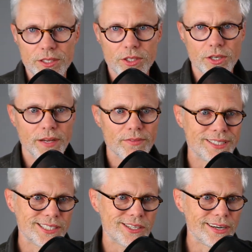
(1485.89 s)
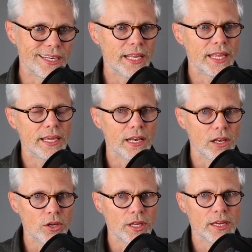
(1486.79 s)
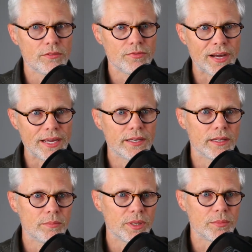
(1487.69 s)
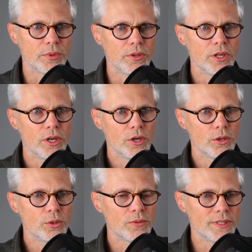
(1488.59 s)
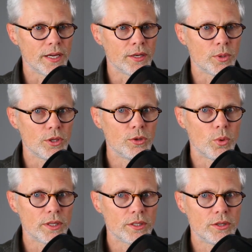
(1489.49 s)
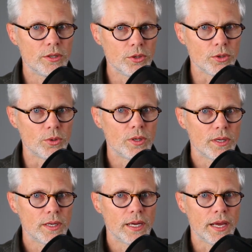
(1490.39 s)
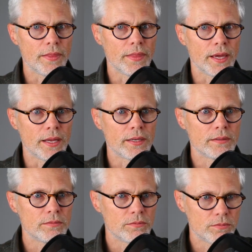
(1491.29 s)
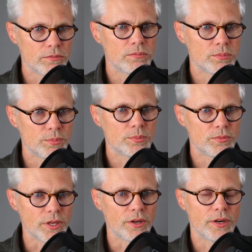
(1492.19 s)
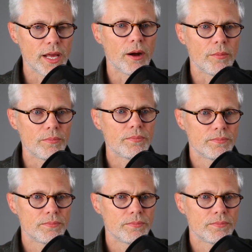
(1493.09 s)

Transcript: So you're going to have to start digging and looking and finding people who have done what you want to do and then figure it out.